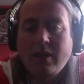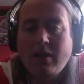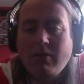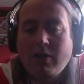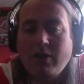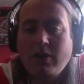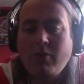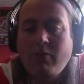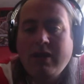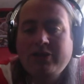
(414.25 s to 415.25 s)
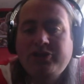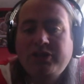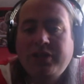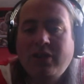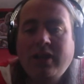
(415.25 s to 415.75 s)
All right, I'll
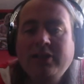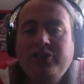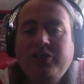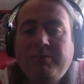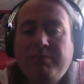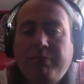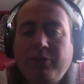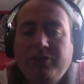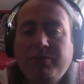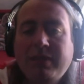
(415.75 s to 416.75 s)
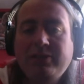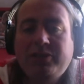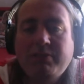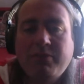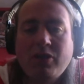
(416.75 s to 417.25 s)
actually point something out
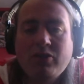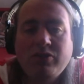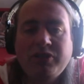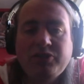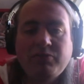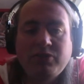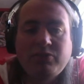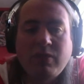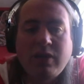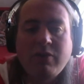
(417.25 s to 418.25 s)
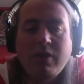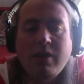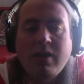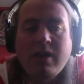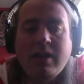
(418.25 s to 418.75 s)
to you, Mark, on this one as well.
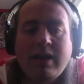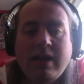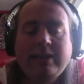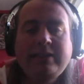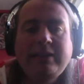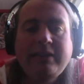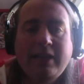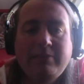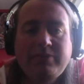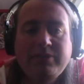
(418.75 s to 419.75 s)
18 games a